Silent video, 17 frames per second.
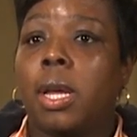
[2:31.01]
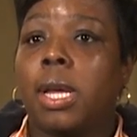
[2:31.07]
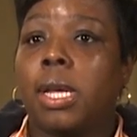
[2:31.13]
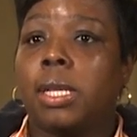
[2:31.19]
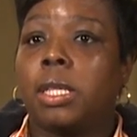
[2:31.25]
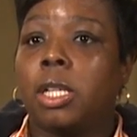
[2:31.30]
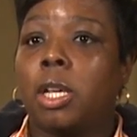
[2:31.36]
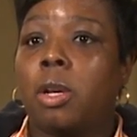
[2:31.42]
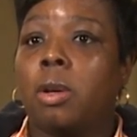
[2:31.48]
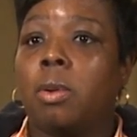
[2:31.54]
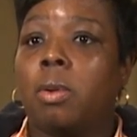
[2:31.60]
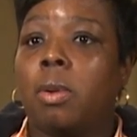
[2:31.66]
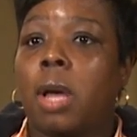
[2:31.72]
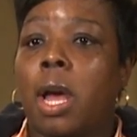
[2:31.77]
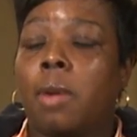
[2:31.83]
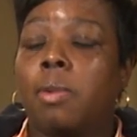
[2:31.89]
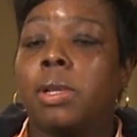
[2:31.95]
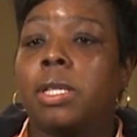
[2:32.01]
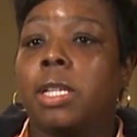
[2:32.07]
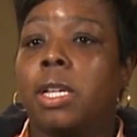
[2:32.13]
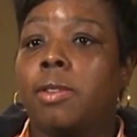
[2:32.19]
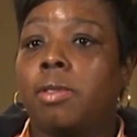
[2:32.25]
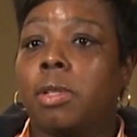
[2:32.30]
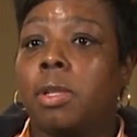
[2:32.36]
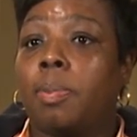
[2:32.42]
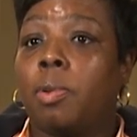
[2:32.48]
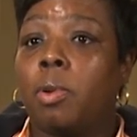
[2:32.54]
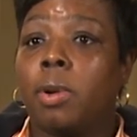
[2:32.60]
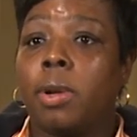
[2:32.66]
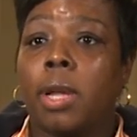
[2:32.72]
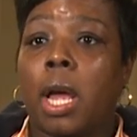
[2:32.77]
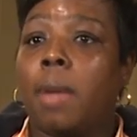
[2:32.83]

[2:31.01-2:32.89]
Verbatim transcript: And so I receive support.